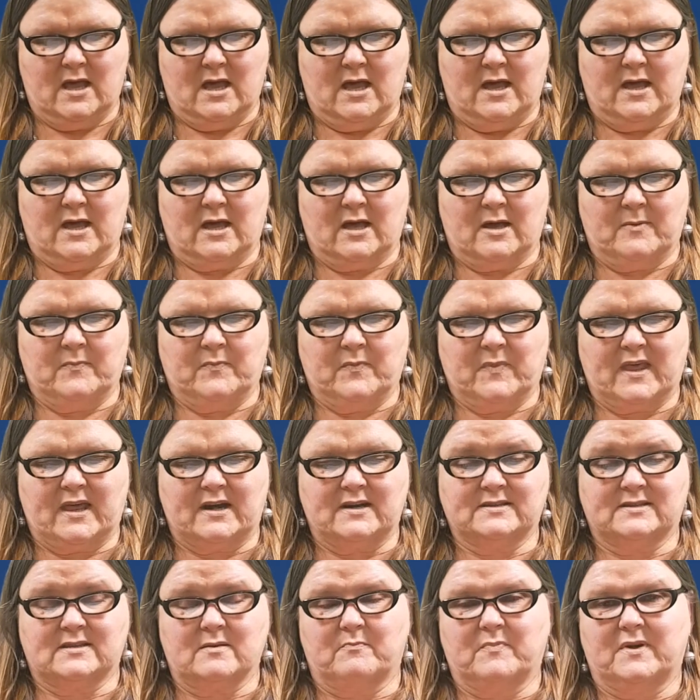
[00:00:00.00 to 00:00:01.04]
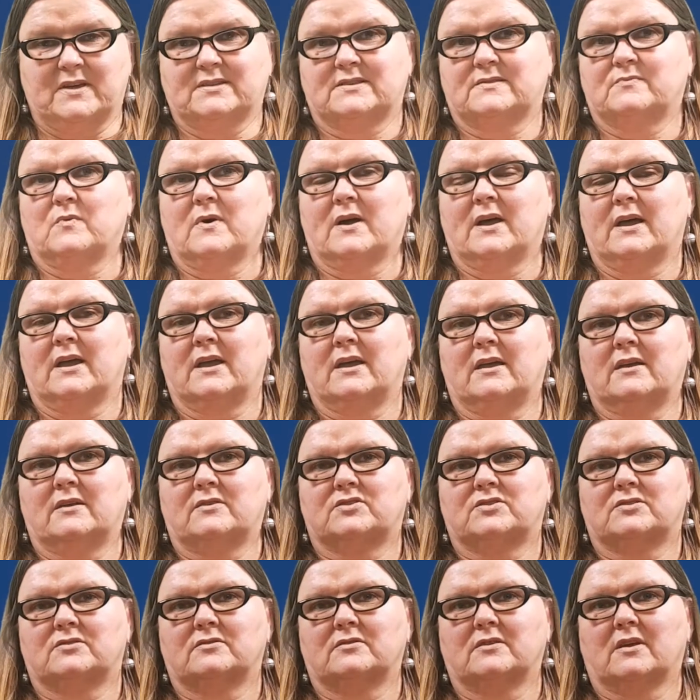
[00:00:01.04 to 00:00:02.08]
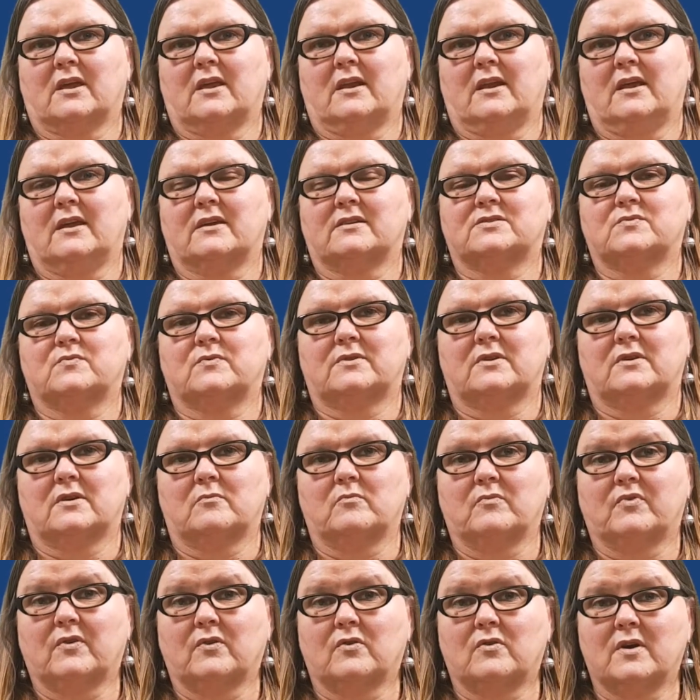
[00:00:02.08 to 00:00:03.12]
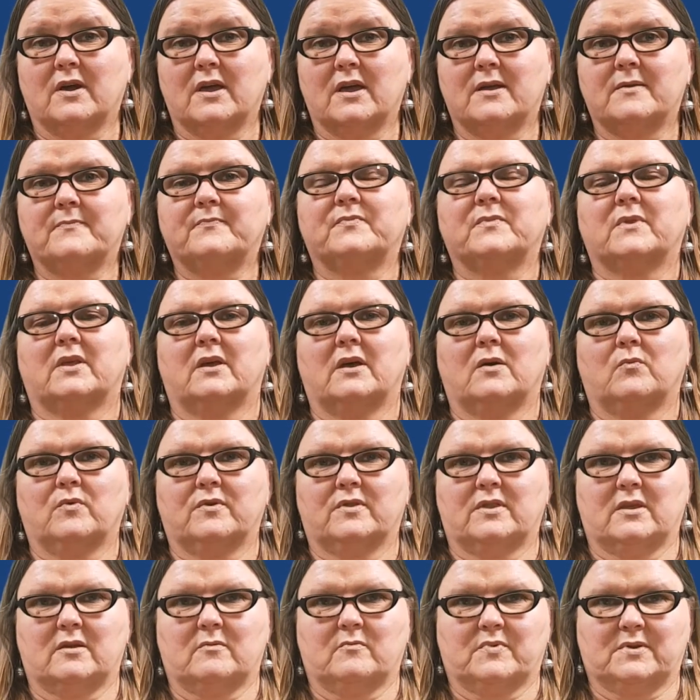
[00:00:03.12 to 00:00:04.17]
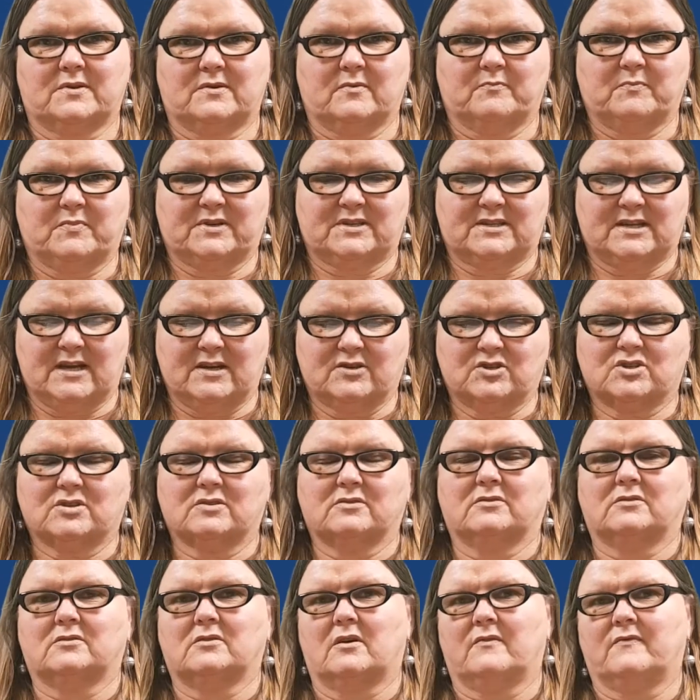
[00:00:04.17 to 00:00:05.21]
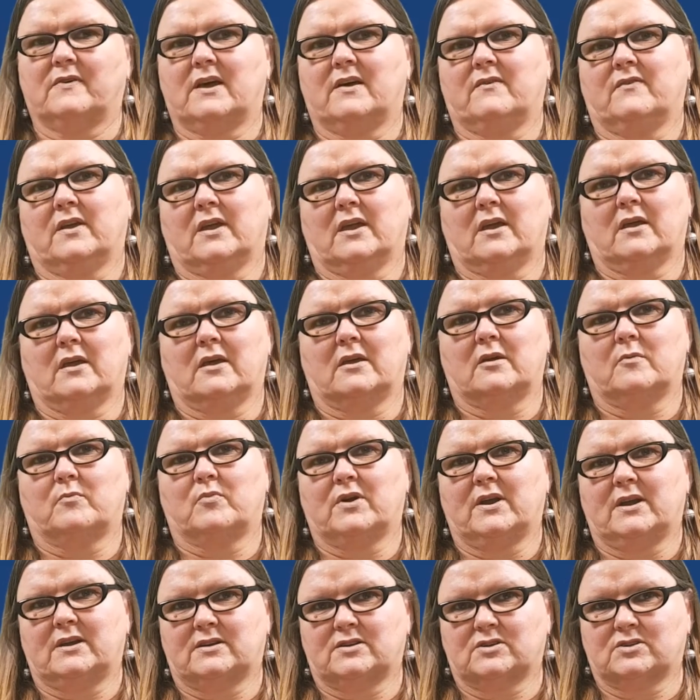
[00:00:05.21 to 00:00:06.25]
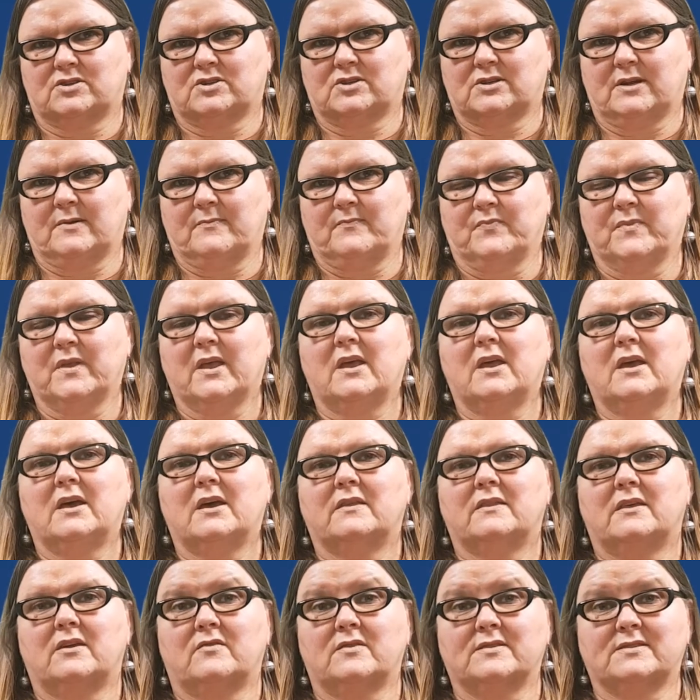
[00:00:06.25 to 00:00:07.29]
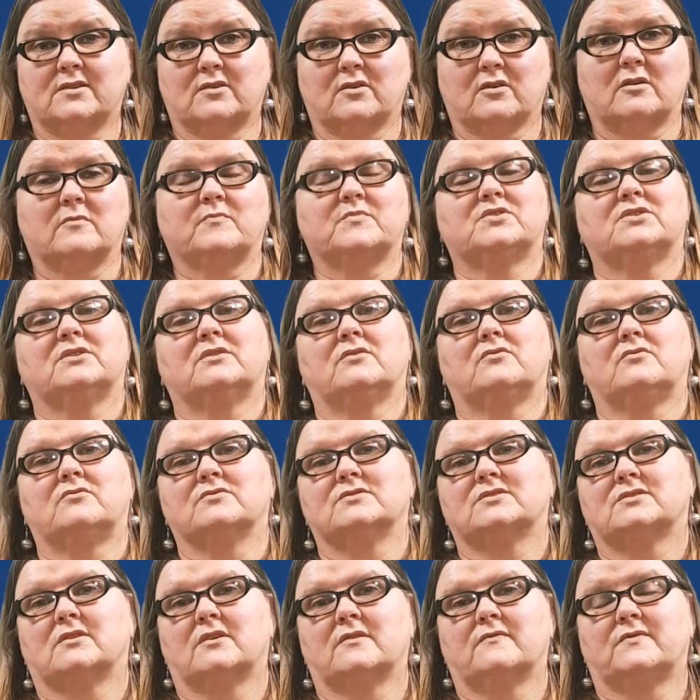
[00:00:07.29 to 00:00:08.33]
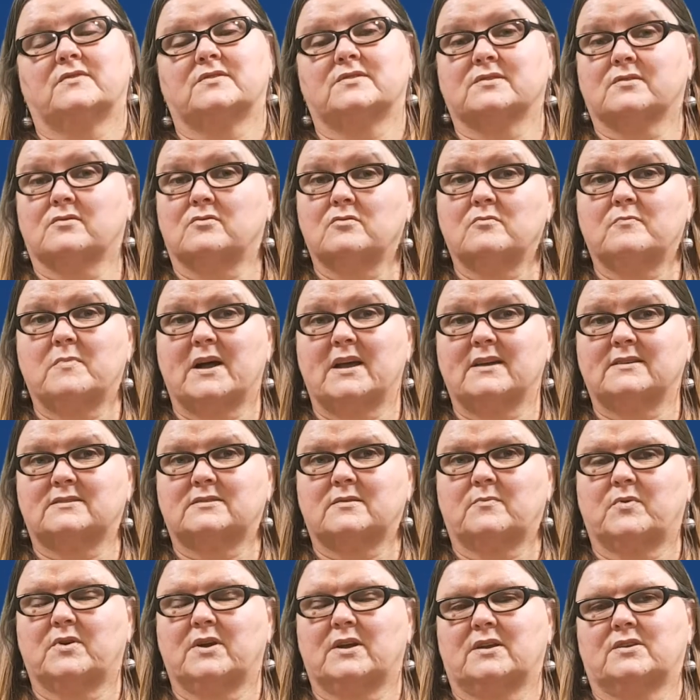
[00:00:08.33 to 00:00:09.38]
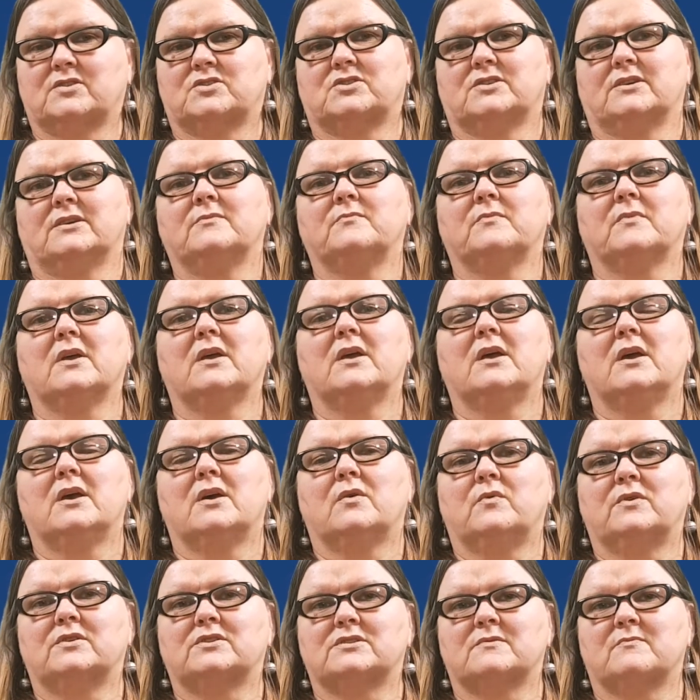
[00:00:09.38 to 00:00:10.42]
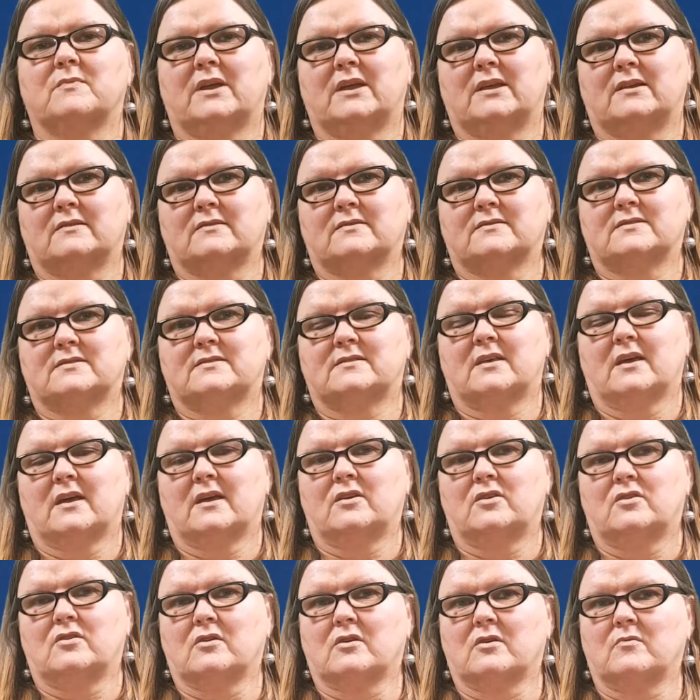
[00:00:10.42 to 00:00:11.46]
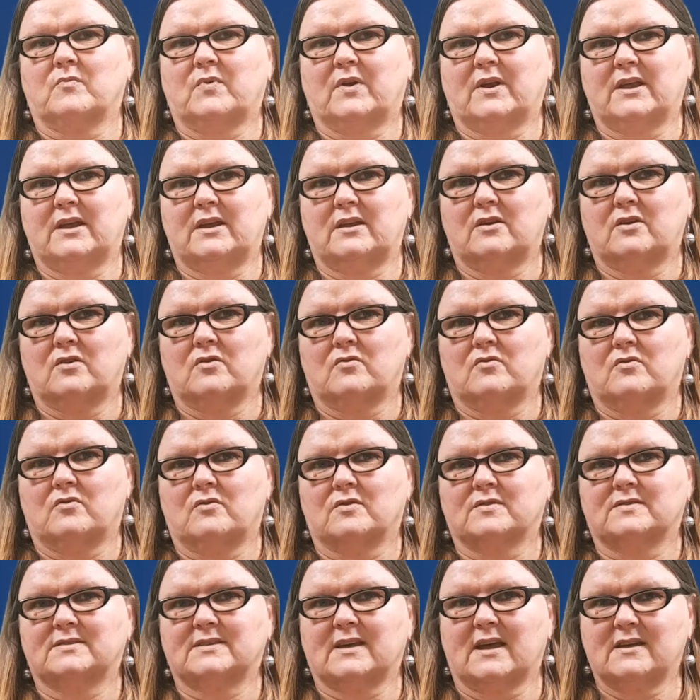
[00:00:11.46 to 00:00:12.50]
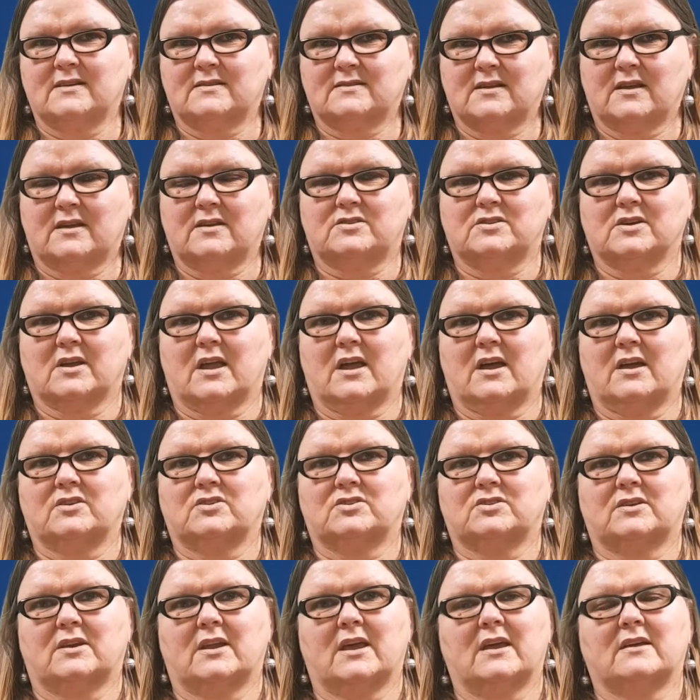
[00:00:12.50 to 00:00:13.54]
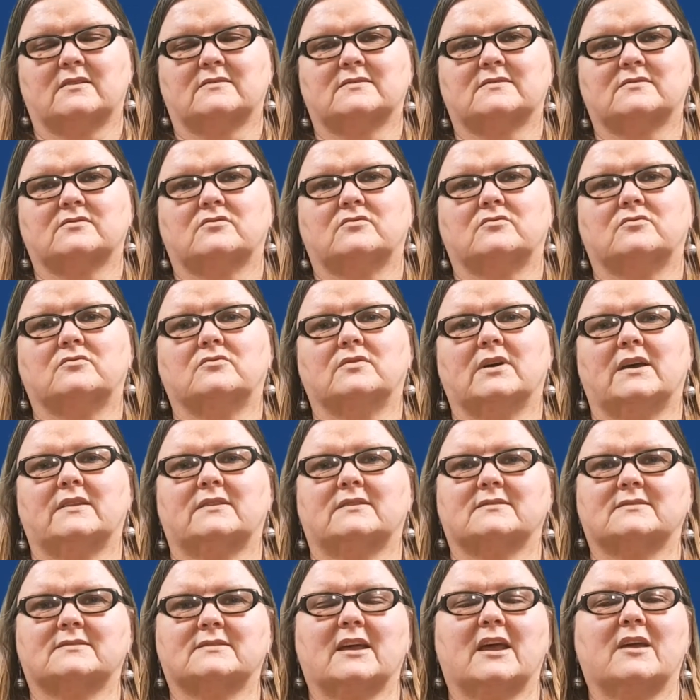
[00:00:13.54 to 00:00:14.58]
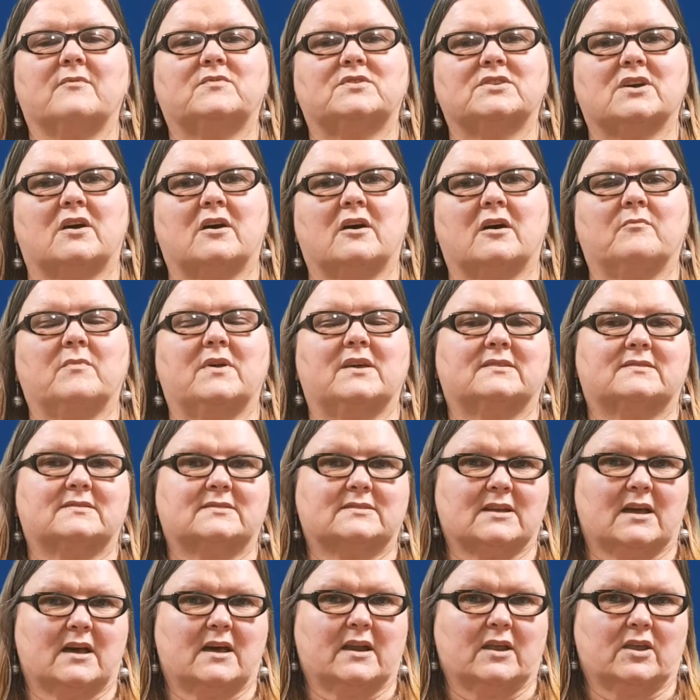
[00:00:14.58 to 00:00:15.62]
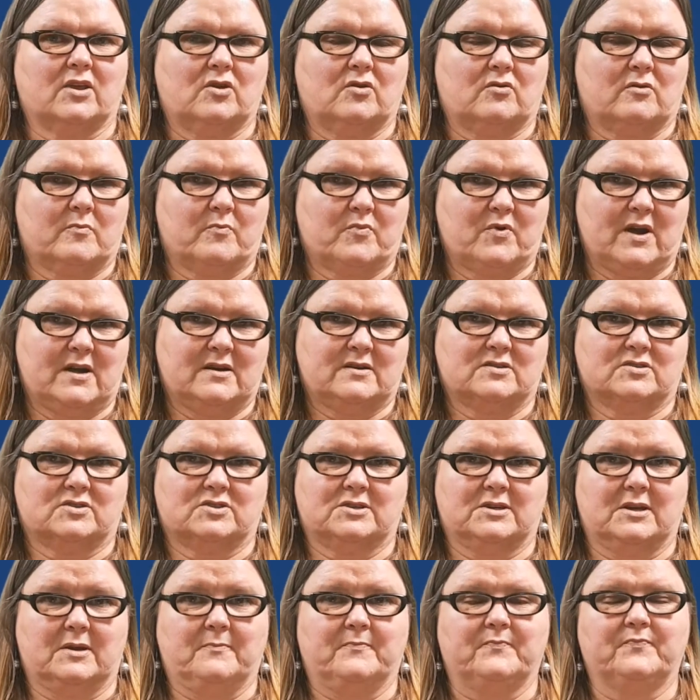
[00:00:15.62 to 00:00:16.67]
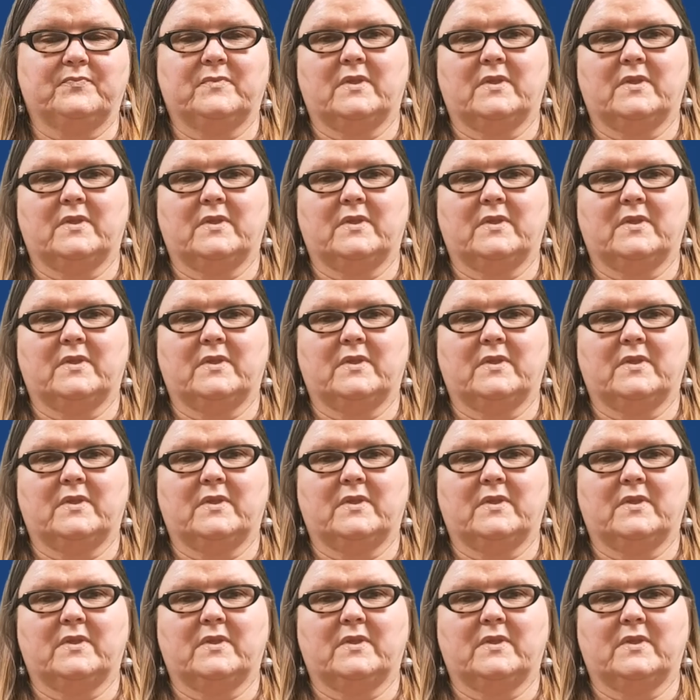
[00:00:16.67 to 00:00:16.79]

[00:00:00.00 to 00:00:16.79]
That is the best way to connect with an employer with the potential of having an apprenticeship. There is an option also for school-based apprenticeship, which means that you complete your SACE education at school at the same time as starting your apprenticeship.